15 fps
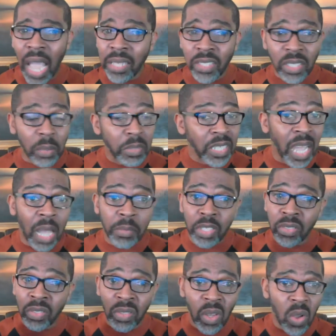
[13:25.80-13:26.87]
and
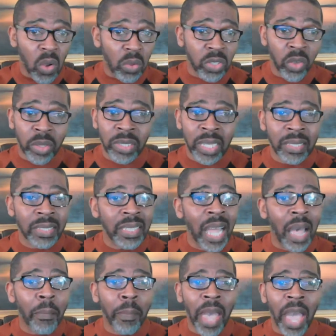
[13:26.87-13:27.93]
sometimes it's long. So it does
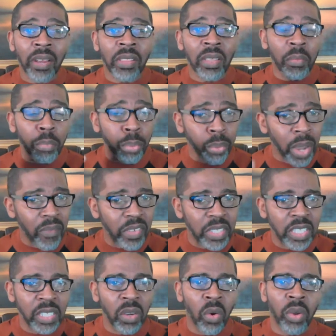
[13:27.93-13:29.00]
not matter the
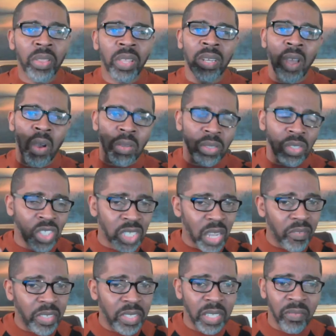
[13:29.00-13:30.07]
brevity or the
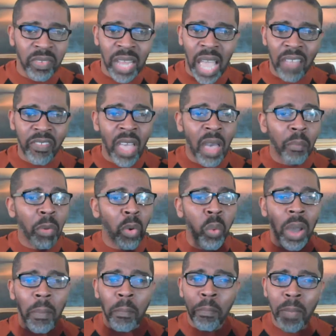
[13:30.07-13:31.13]
longevity of life, but
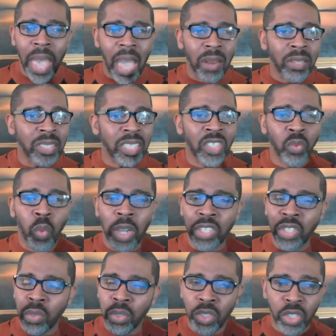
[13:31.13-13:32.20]
what matters is
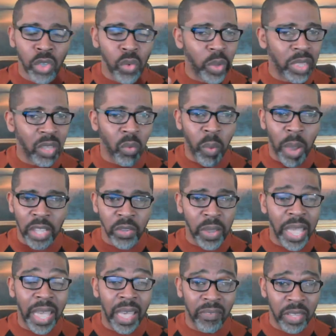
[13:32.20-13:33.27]
what you do with it while
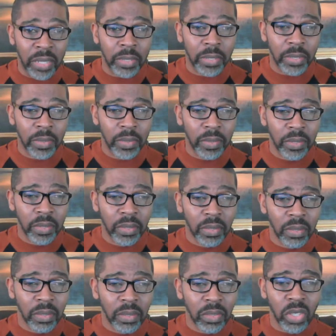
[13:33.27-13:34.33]
you have it.
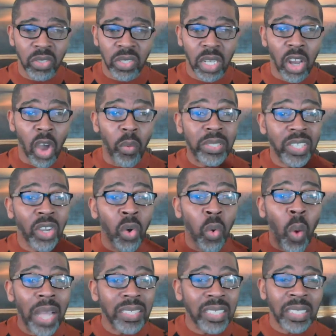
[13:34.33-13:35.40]
So it's not always the
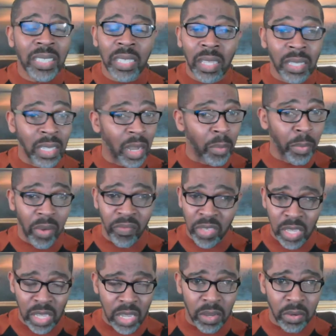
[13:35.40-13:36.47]
quantity, the number of
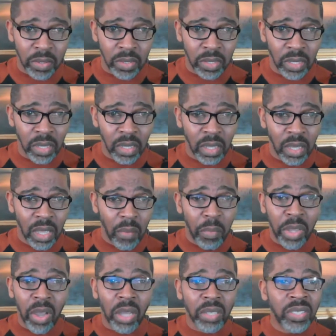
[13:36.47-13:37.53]
years,
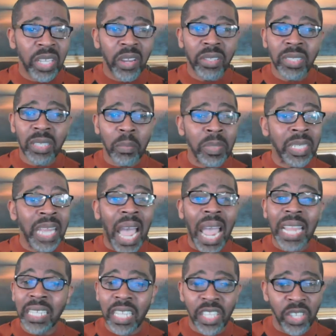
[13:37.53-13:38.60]
because there are some
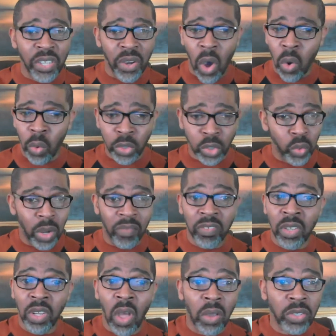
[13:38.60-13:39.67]
90 year olds who
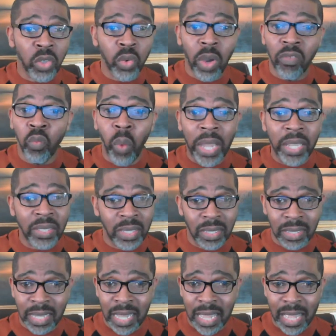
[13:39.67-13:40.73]
have lost, who have
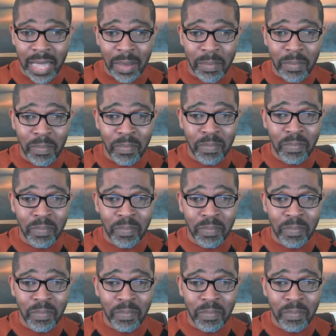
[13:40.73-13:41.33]
wasted time.